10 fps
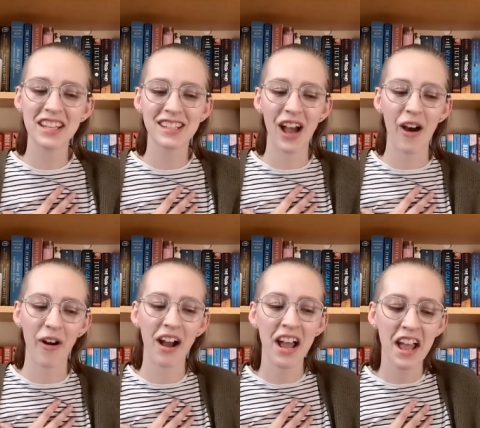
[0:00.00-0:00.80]

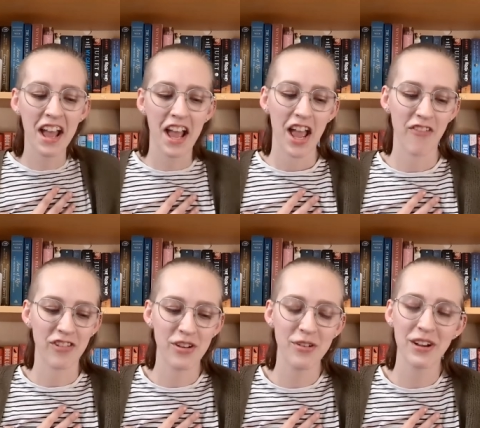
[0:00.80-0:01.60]
So if
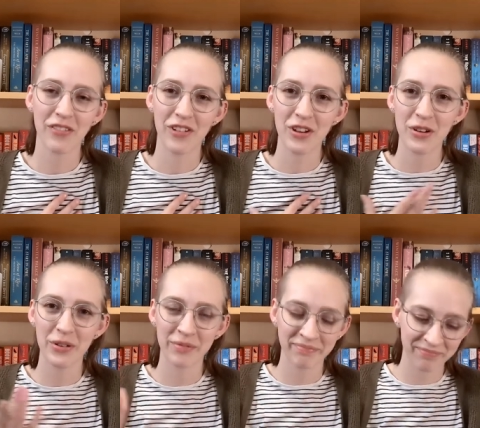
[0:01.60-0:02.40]
you if
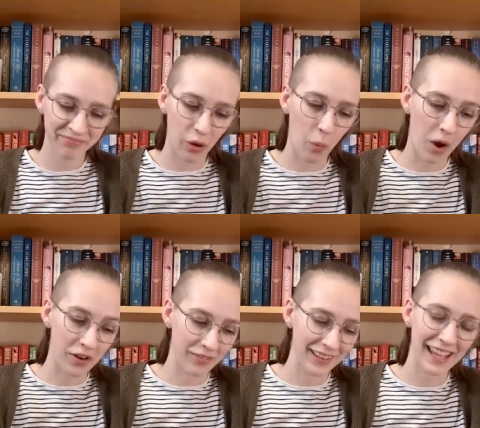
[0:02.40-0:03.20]
you want
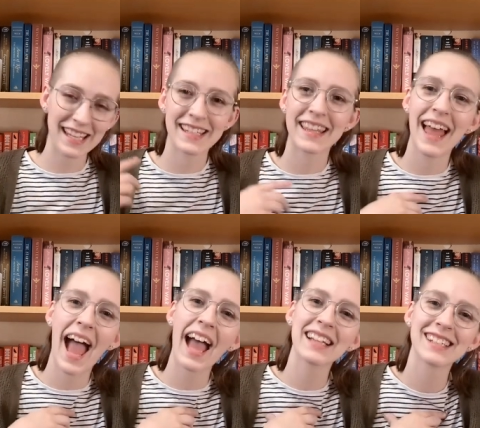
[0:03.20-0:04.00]
to relate to
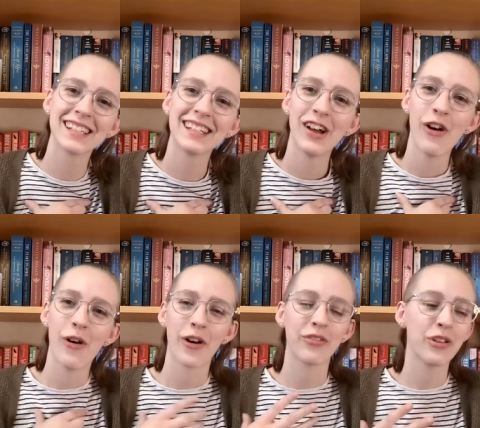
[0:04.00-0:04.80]
that
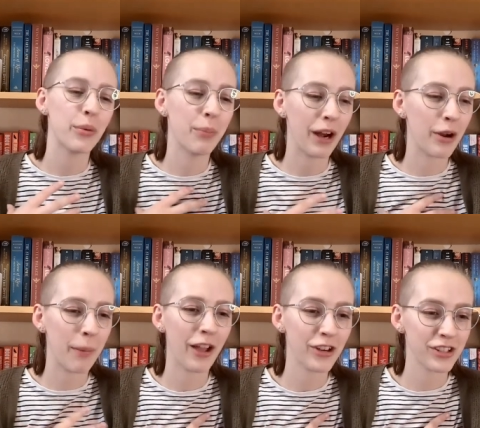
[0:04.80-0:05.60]
or feel better
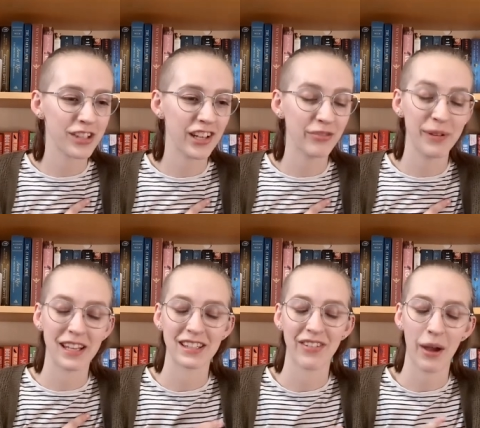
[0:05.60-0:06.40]
about yourself
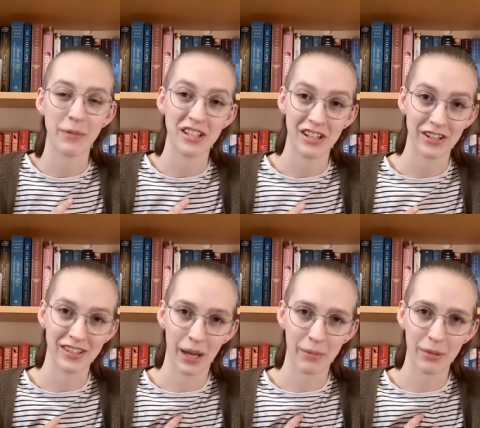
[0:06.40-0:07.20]
because of how many series
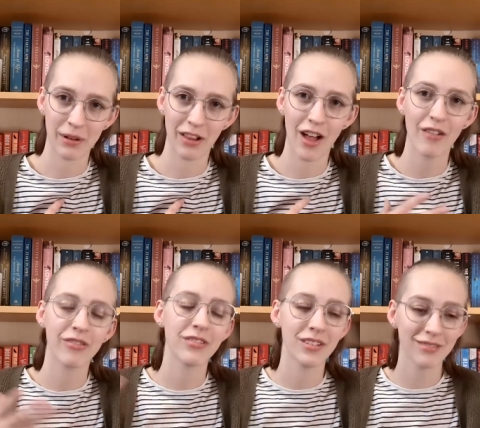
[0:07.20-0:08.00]
I'm in the middle of,
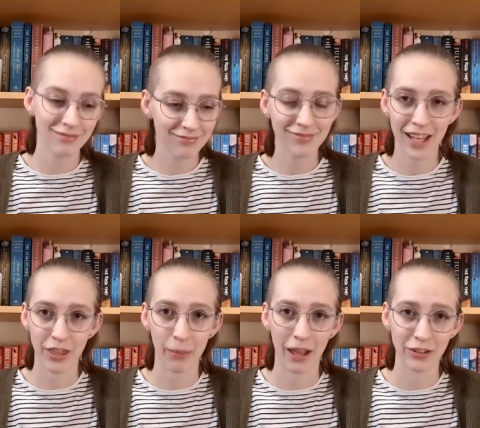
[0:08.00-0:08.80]
hit
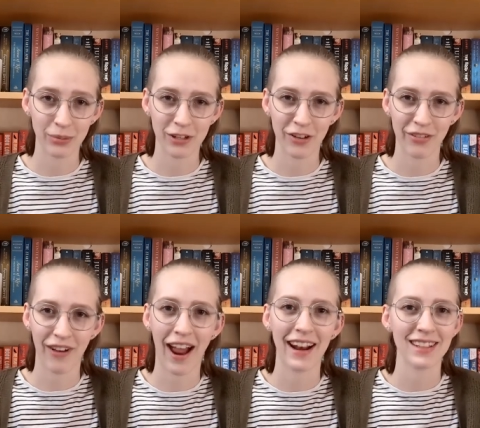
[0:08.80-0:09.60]
the bell to be
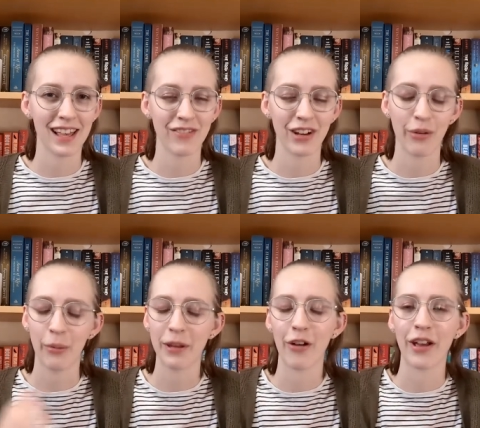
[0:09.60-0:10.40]
notified as that video will
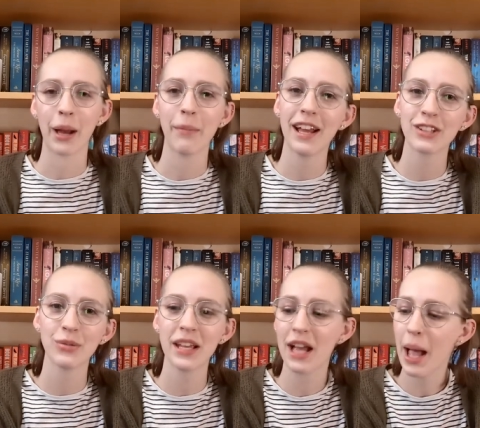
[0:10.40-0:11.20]
be going up next
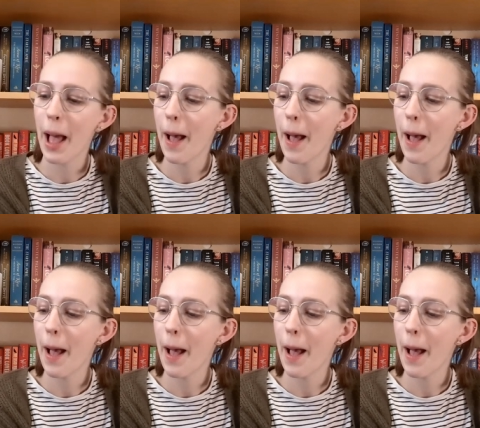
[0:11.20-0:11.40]
week.